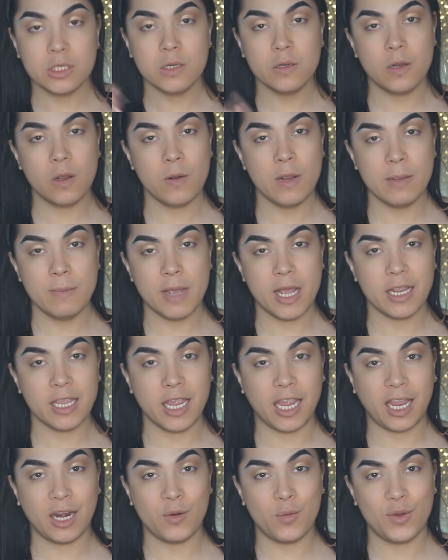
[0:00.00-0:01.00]
So going
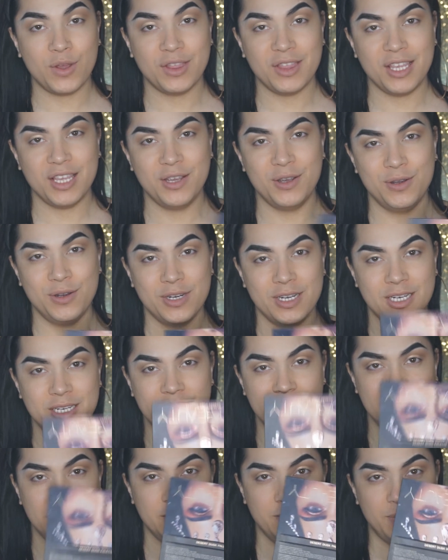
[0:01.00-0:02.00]
back in with the Huda
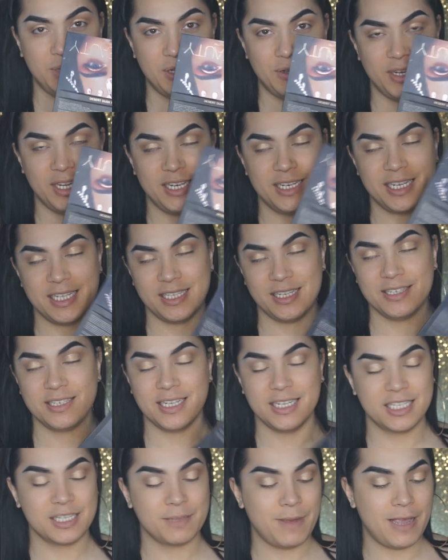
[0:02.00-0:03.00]
Beauty
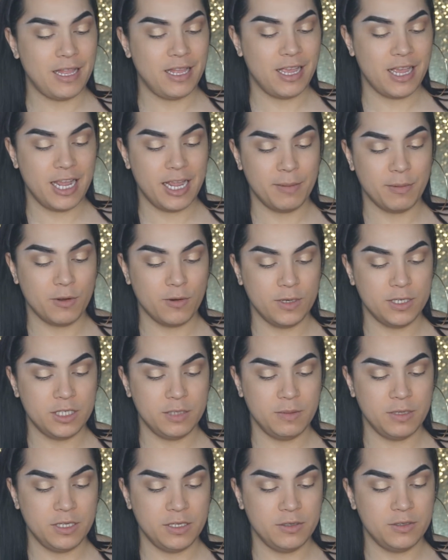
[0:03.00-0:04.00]
Desert Dust Palette, I'm going
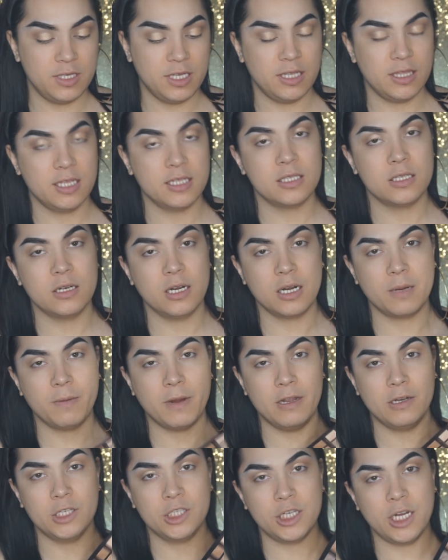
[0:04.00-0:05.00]
to be using this dark
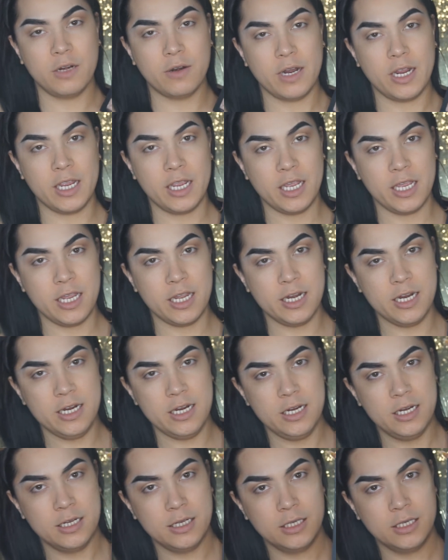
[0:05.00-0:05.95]
brown shade right here,